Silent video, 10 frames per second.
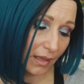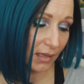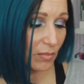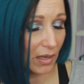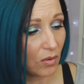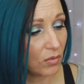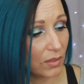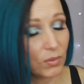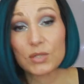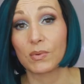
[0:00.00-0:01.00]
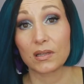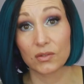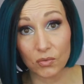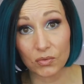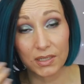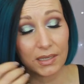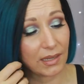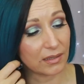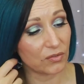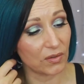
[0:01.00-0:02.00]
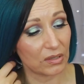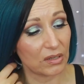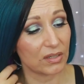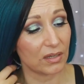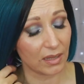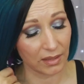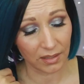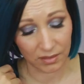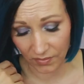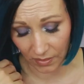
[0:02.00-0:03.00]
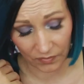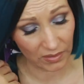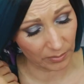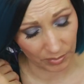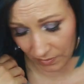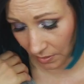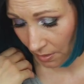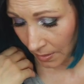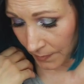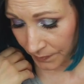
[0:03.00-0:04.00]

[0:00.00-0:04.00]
That is my only wish, but I do really like this foundation. I think it's very, very pretty.